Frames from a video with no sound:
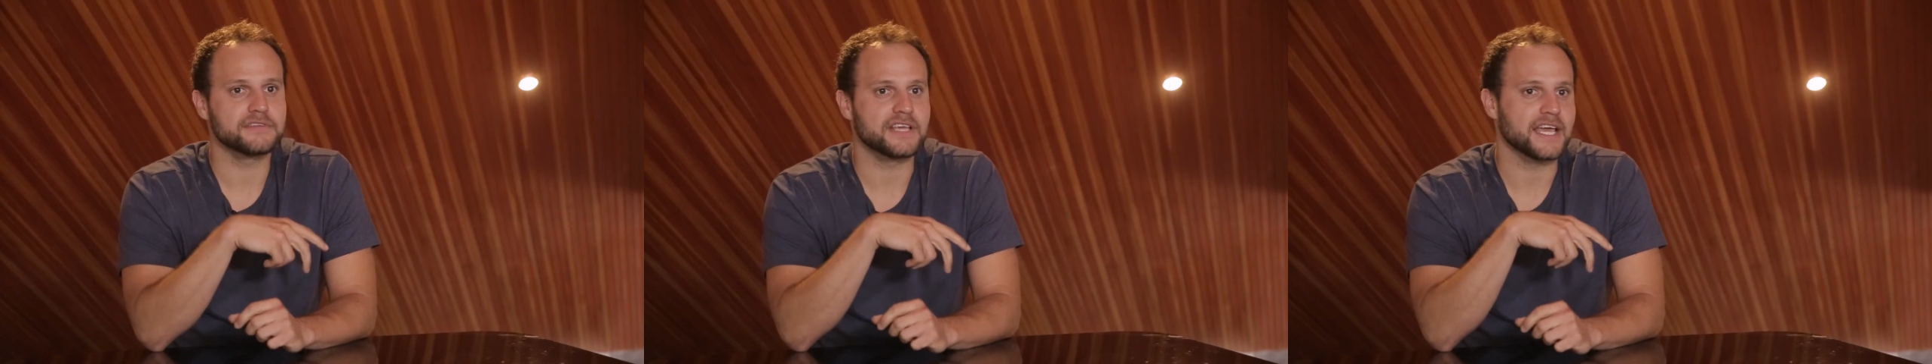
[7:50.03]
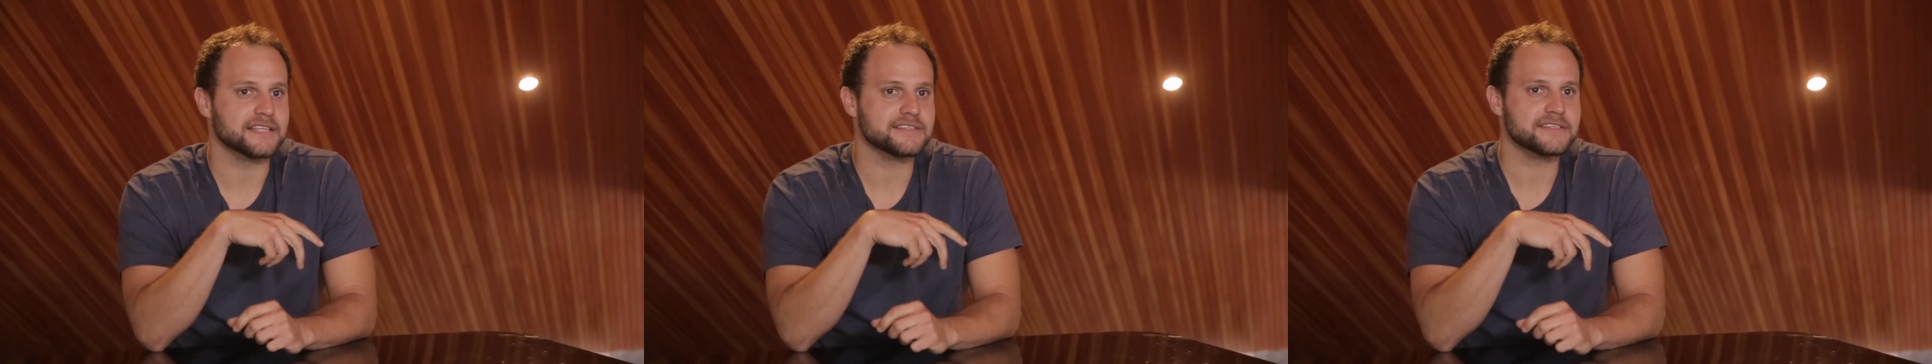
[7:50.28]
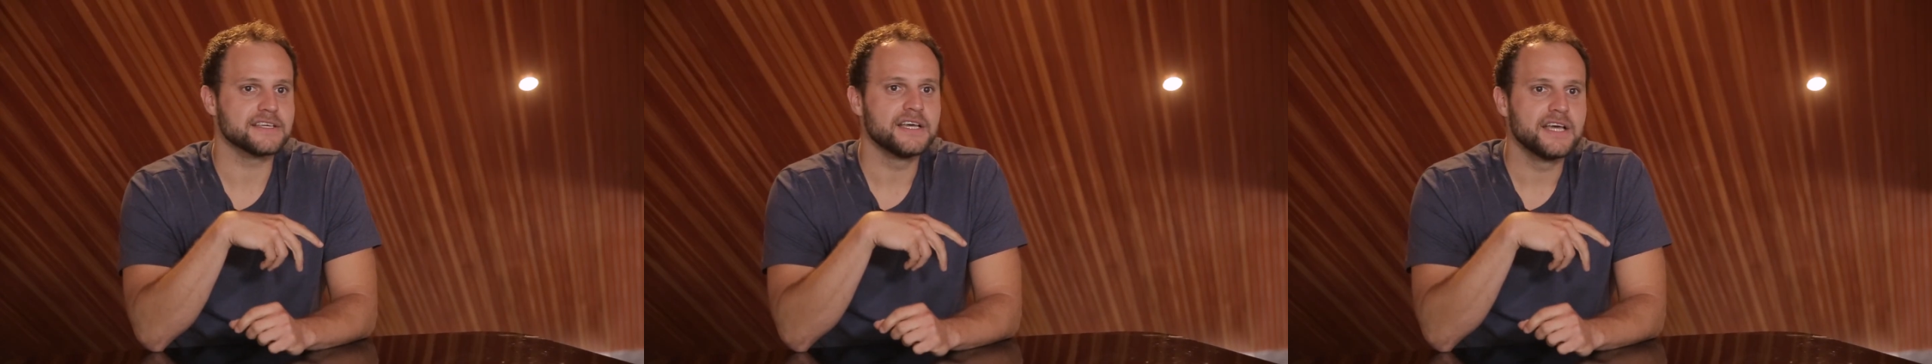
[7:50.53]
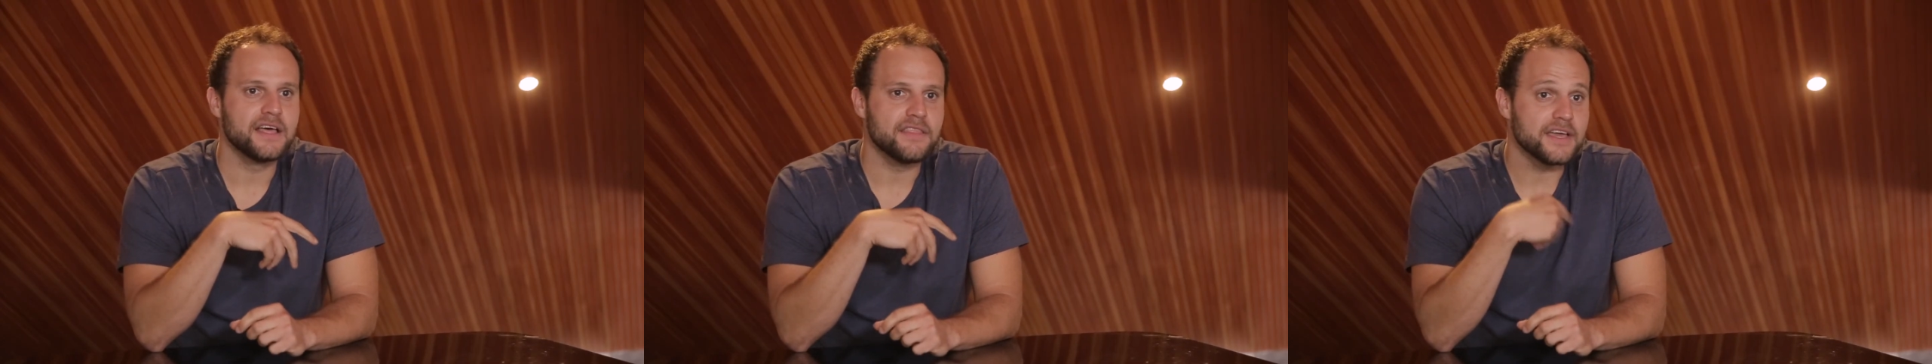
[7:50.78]
gets
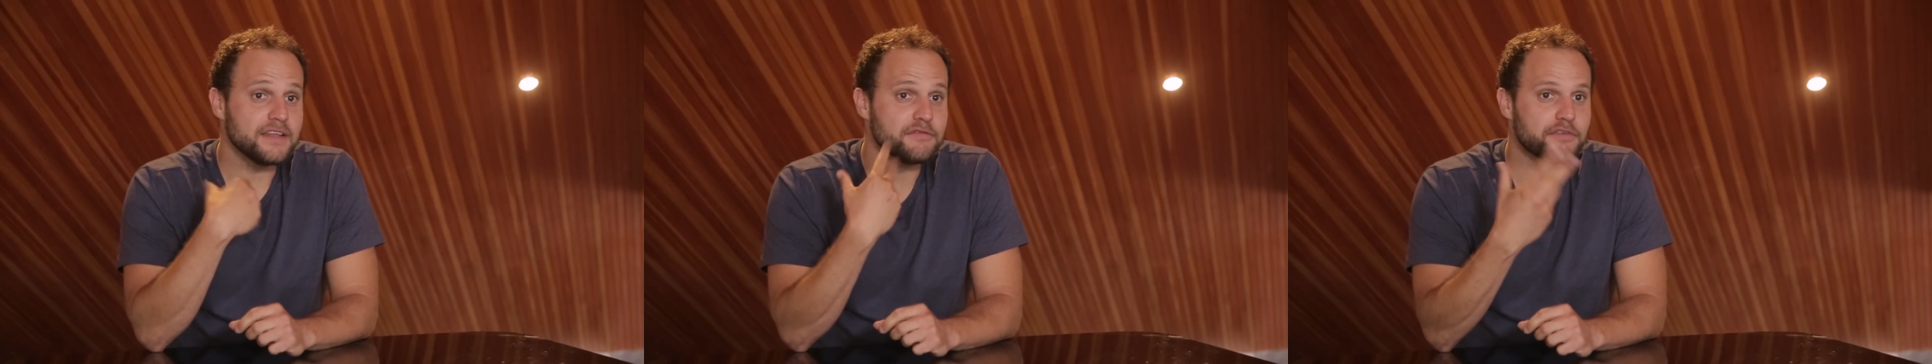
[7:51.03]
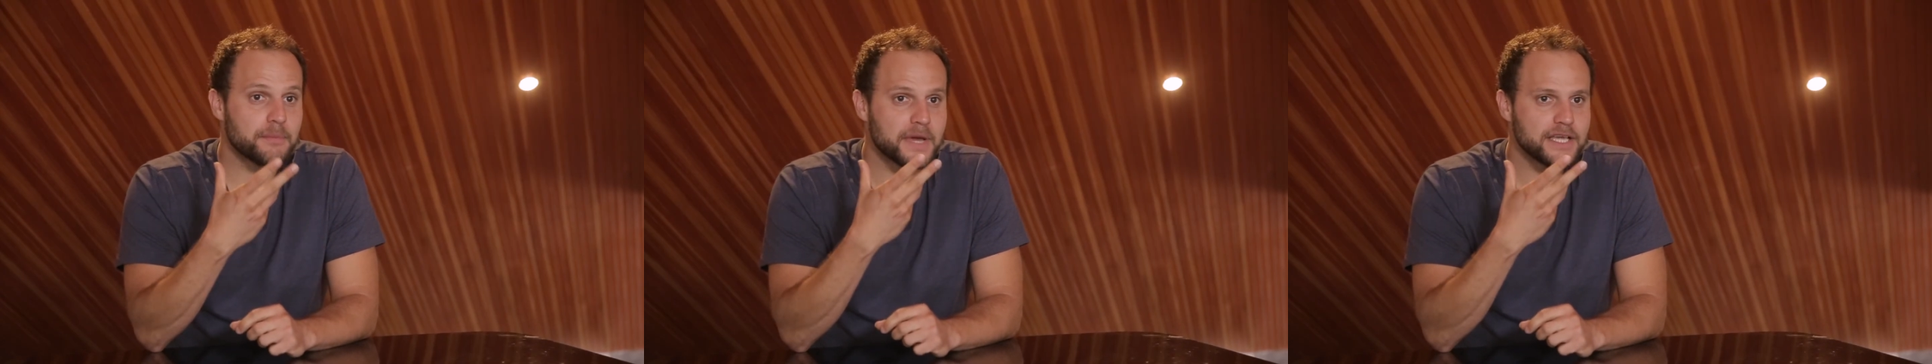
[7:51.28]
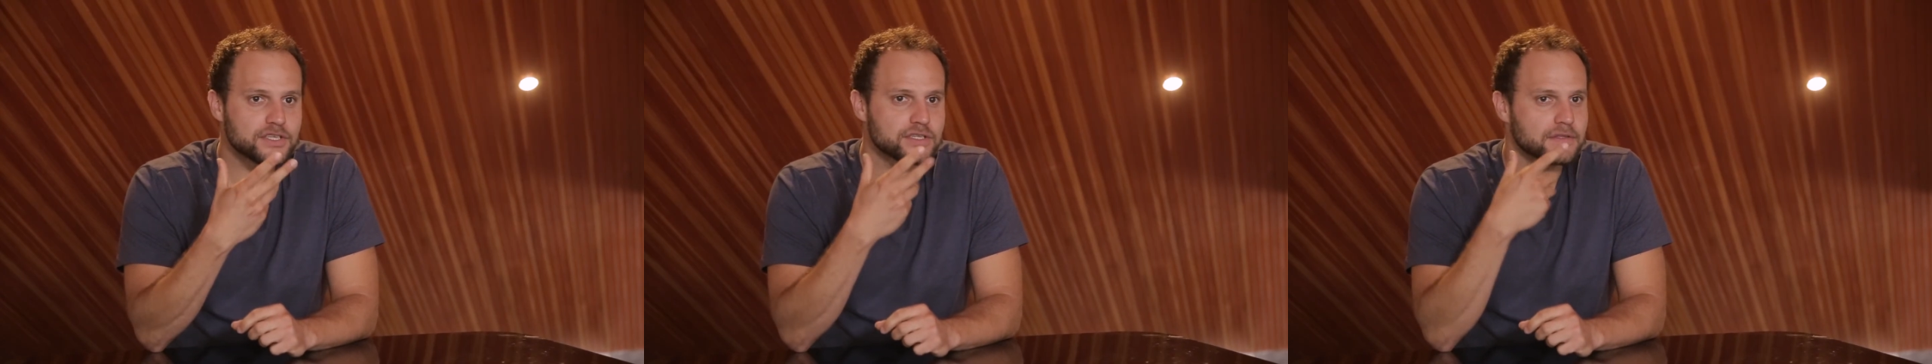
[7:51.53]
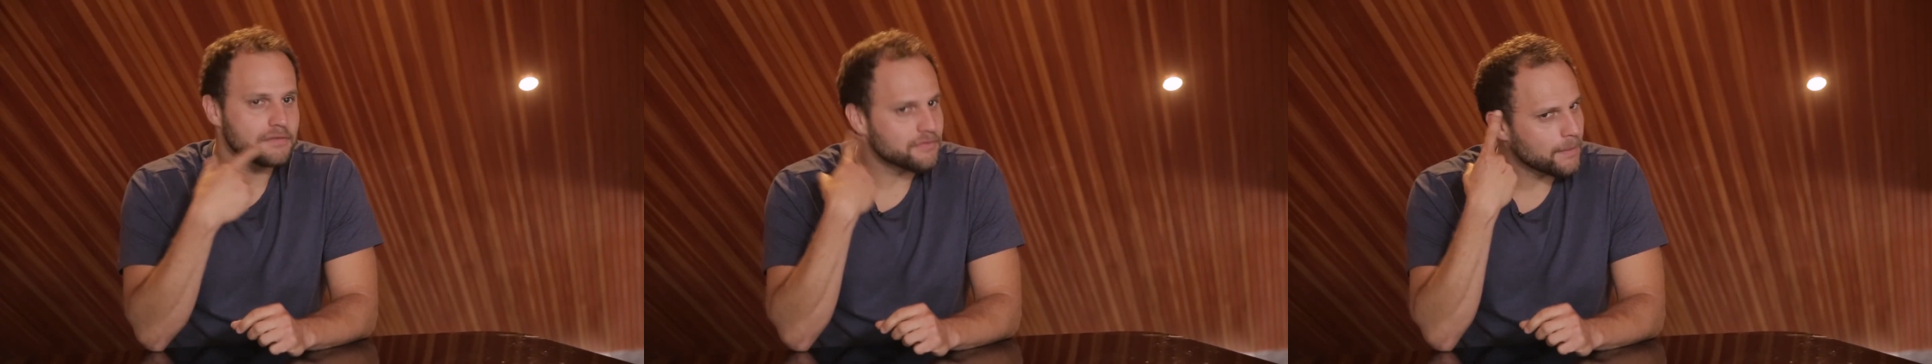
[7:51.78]
the
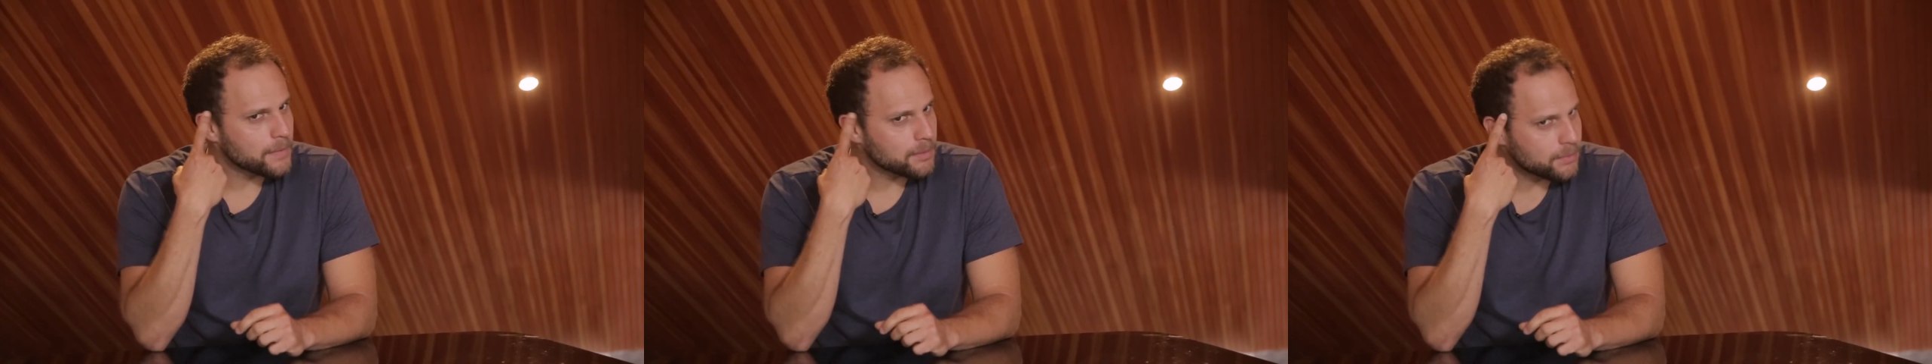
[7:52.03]
information from the